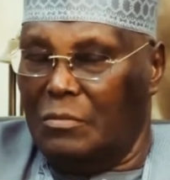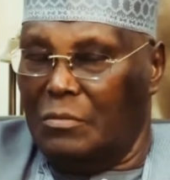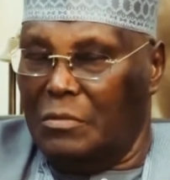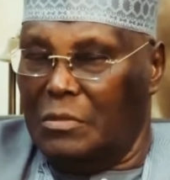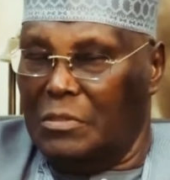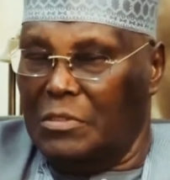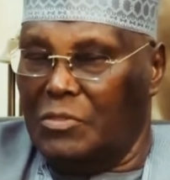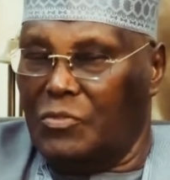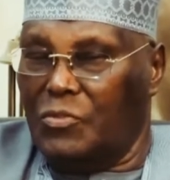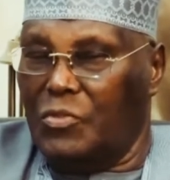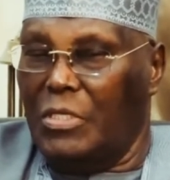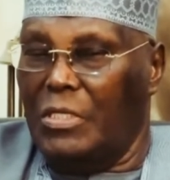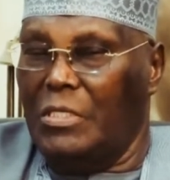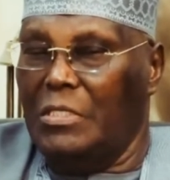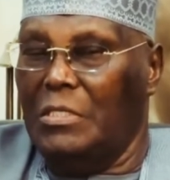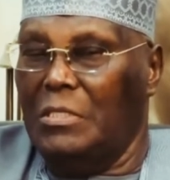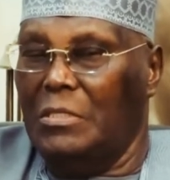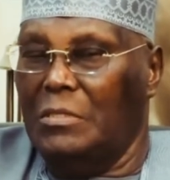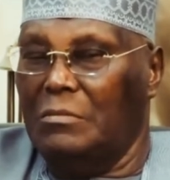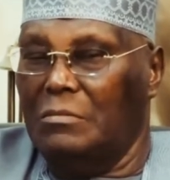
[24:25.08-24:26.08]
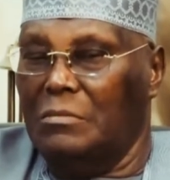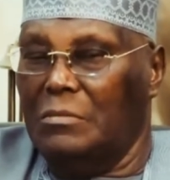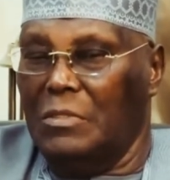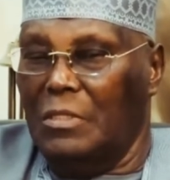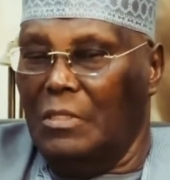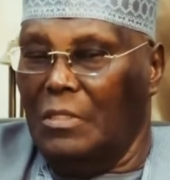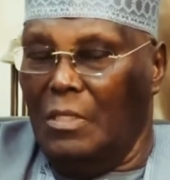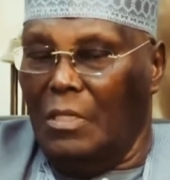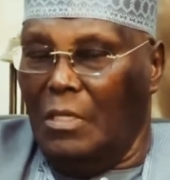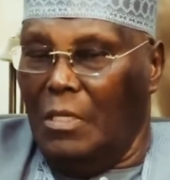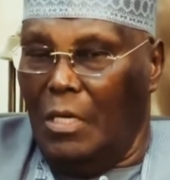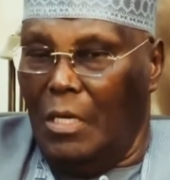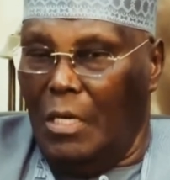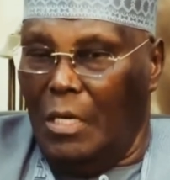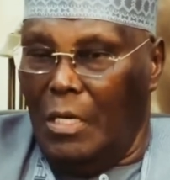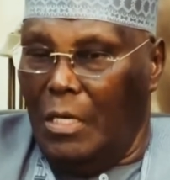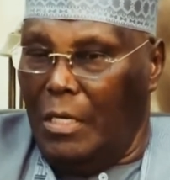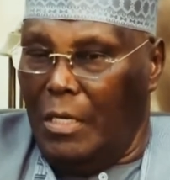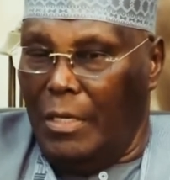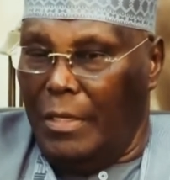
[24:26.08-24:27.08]
retraining,
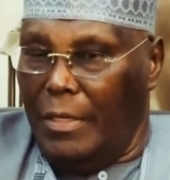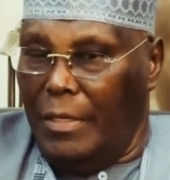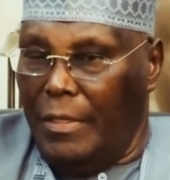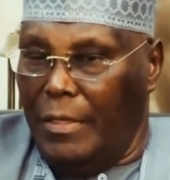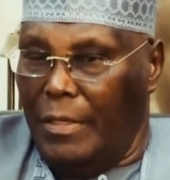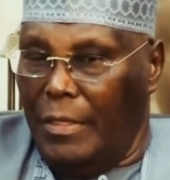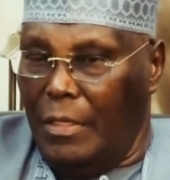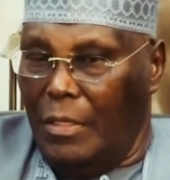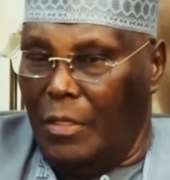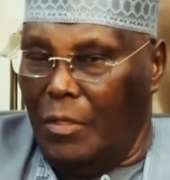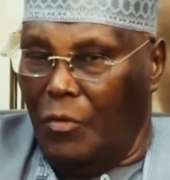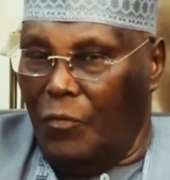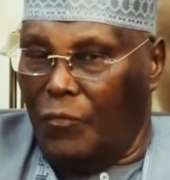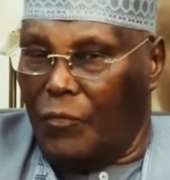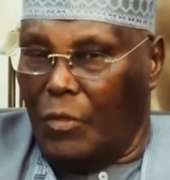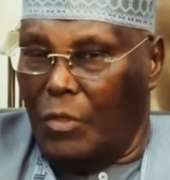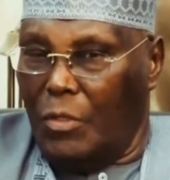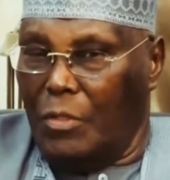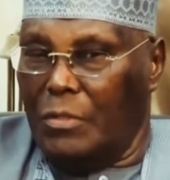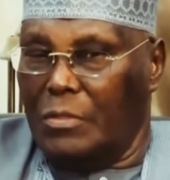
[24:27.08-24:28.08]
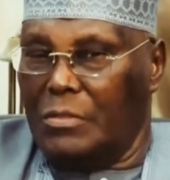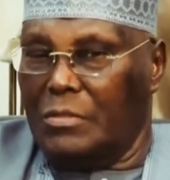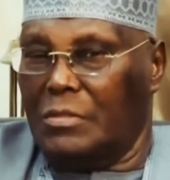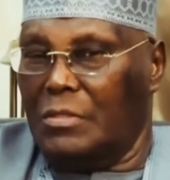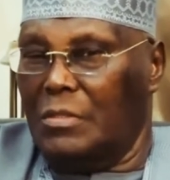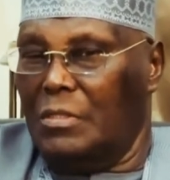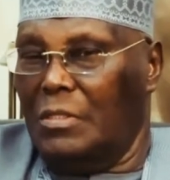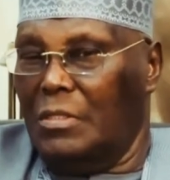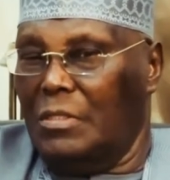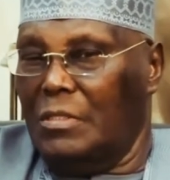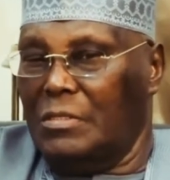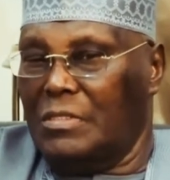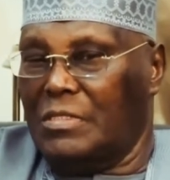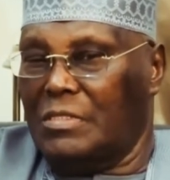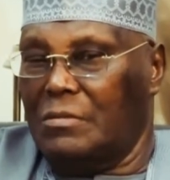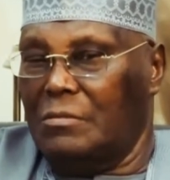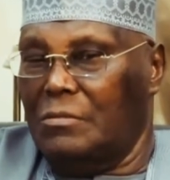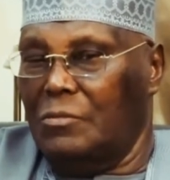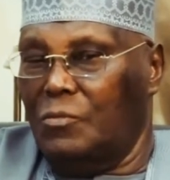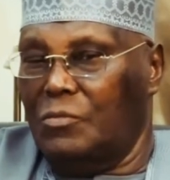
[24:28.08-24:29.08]
of course,
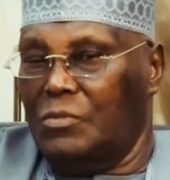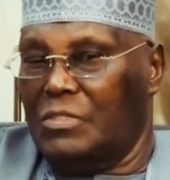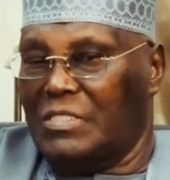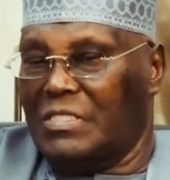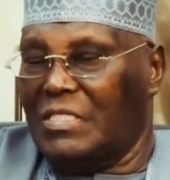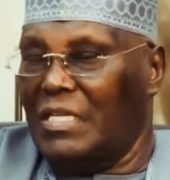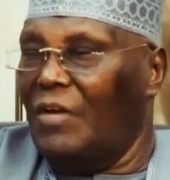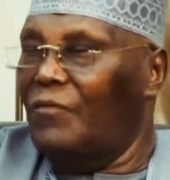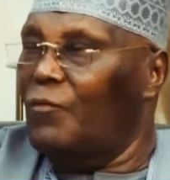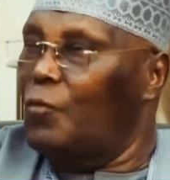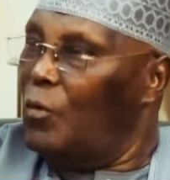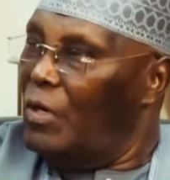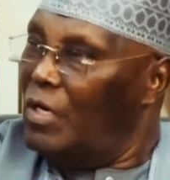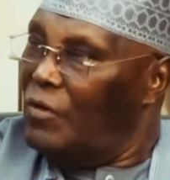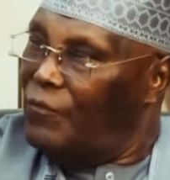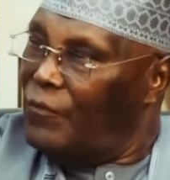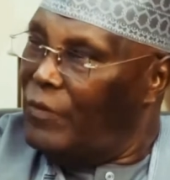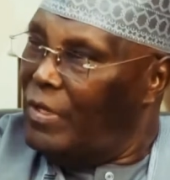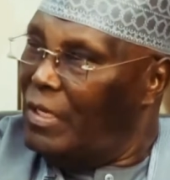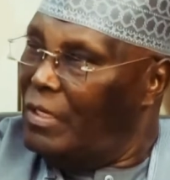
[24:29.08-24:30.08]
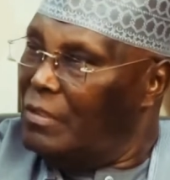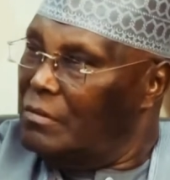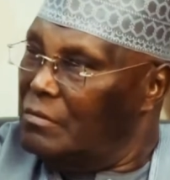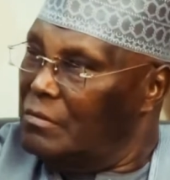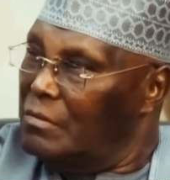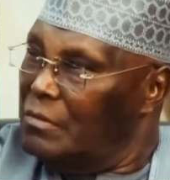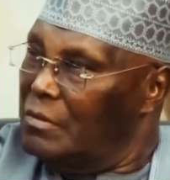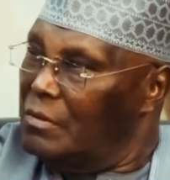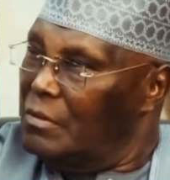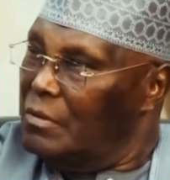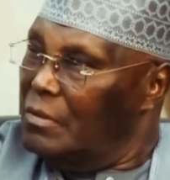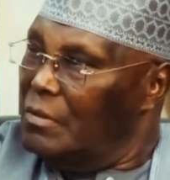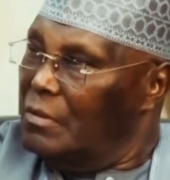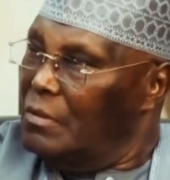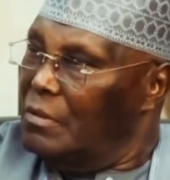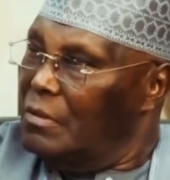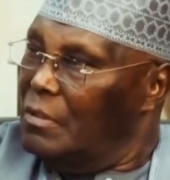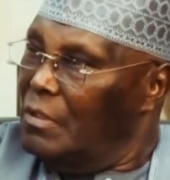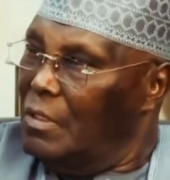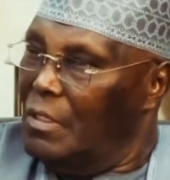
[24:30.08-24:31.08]
staff welfare,
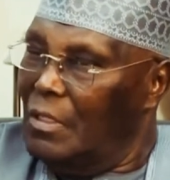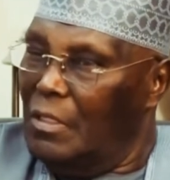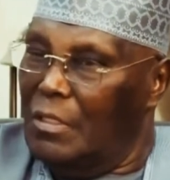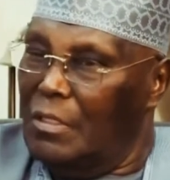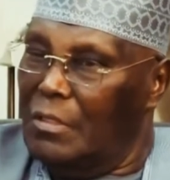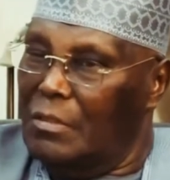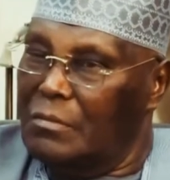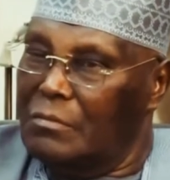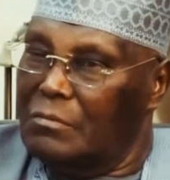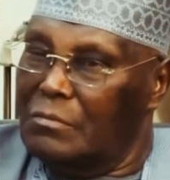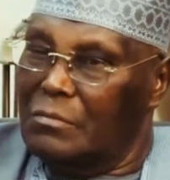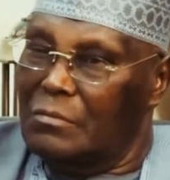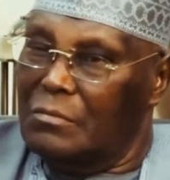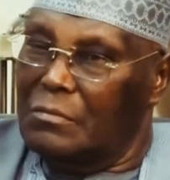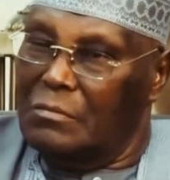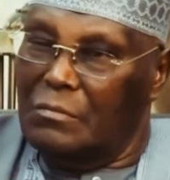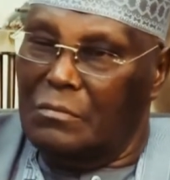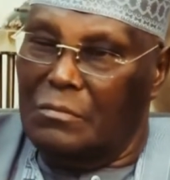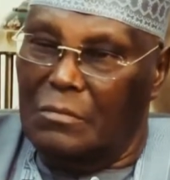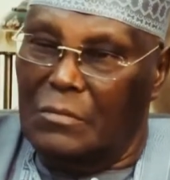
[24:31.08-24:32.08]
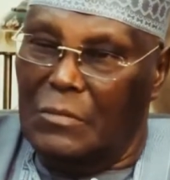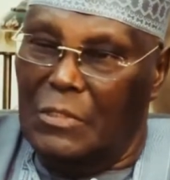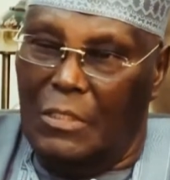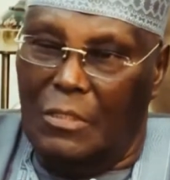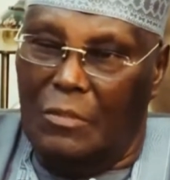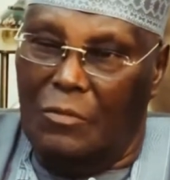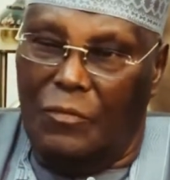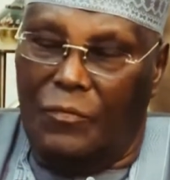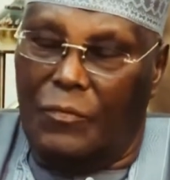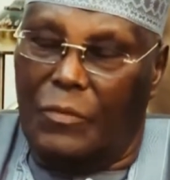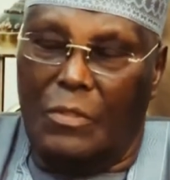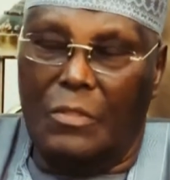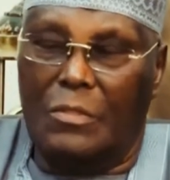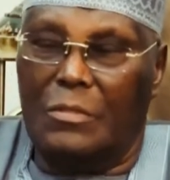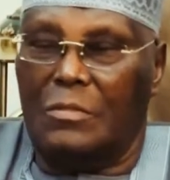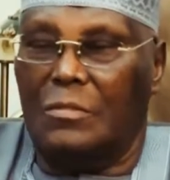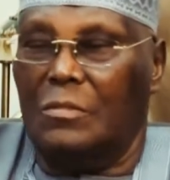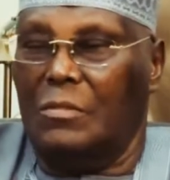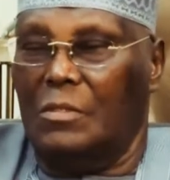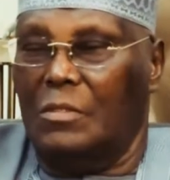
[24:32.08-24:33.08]
and of
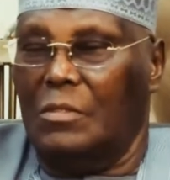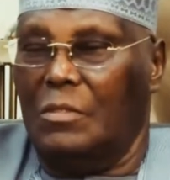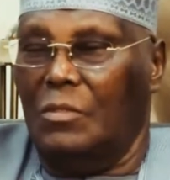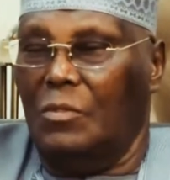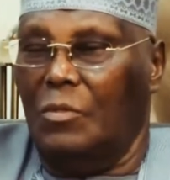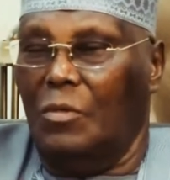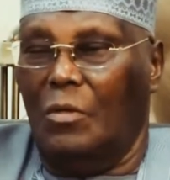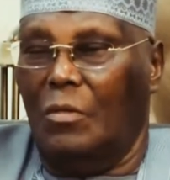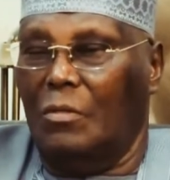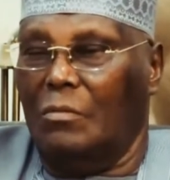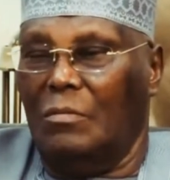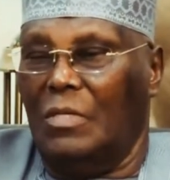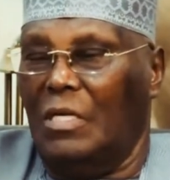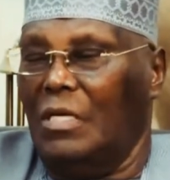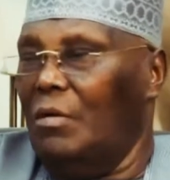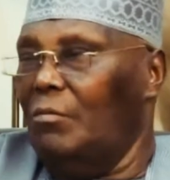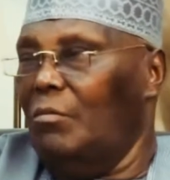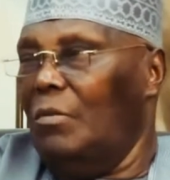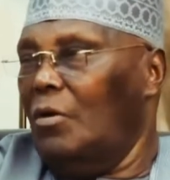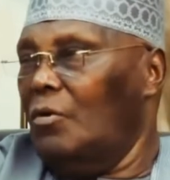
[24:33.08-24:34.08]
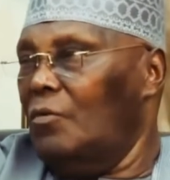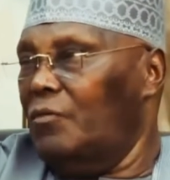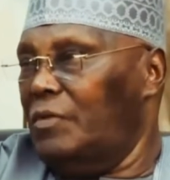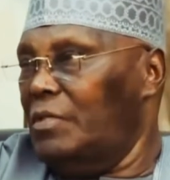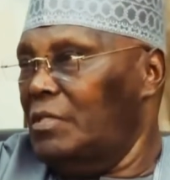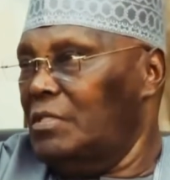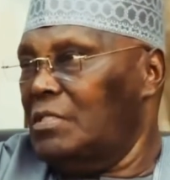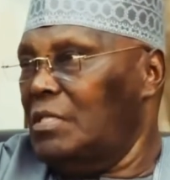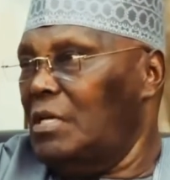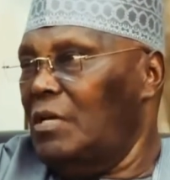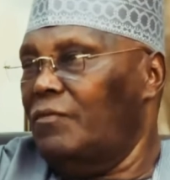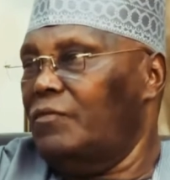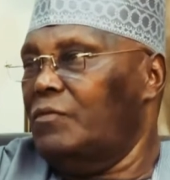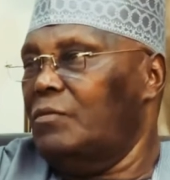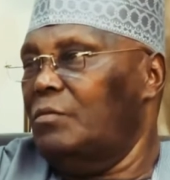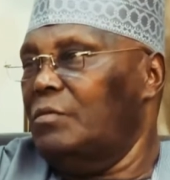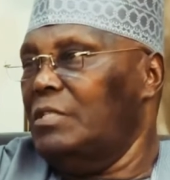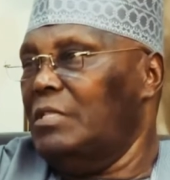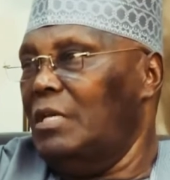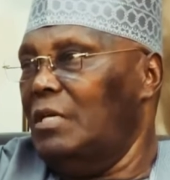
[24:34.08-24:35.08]
course, a number of things have
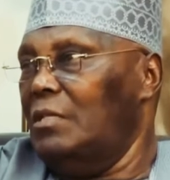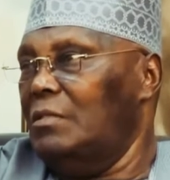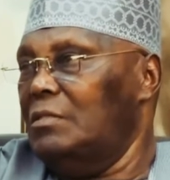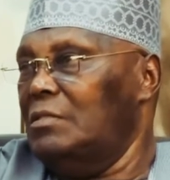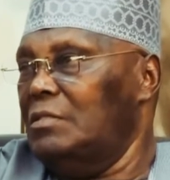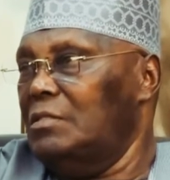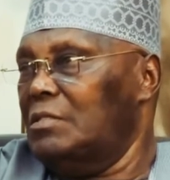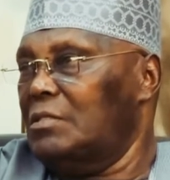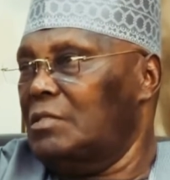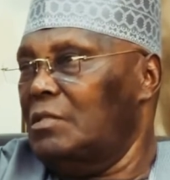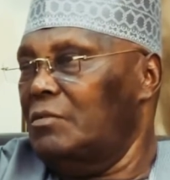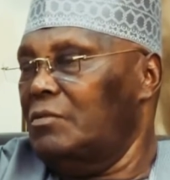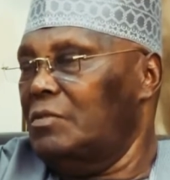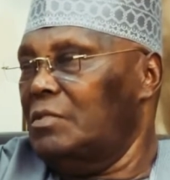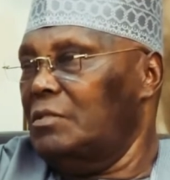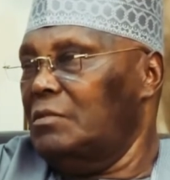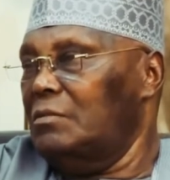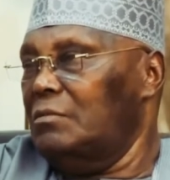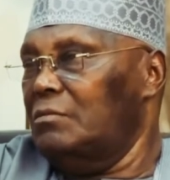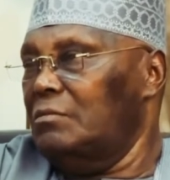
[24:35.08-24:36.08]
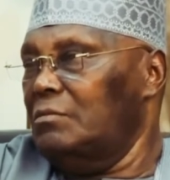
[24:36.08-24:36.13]
to be done in this country.